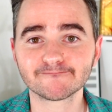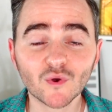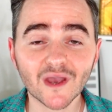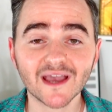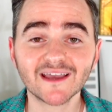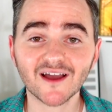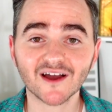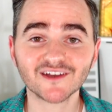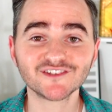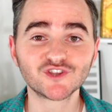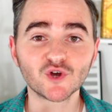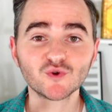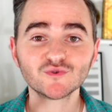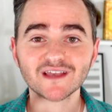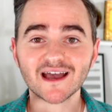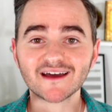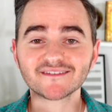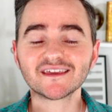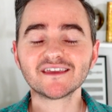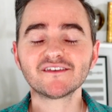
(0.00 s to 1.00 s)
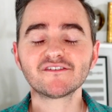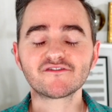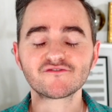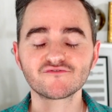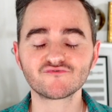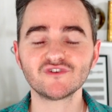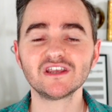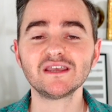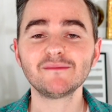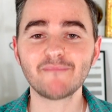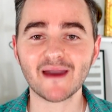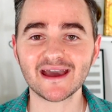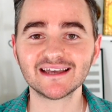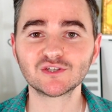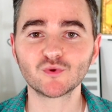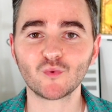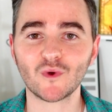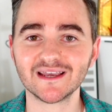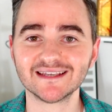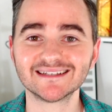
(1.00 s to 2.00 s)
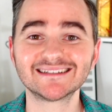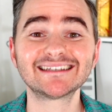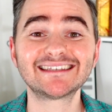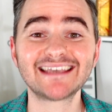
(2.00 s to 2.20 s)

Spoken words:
Okay guys, those are the 3 best ways